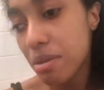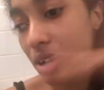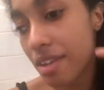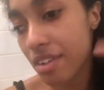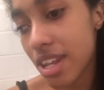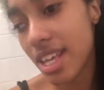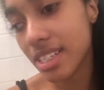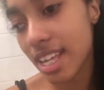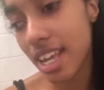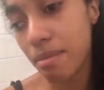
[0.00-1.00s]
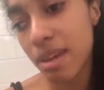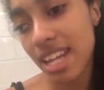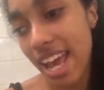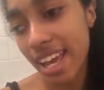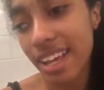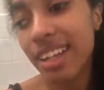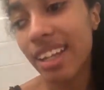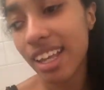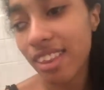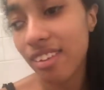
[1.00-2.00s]
Even is in Manhattan
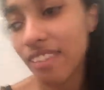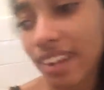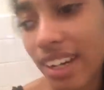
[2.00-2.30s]
in New York.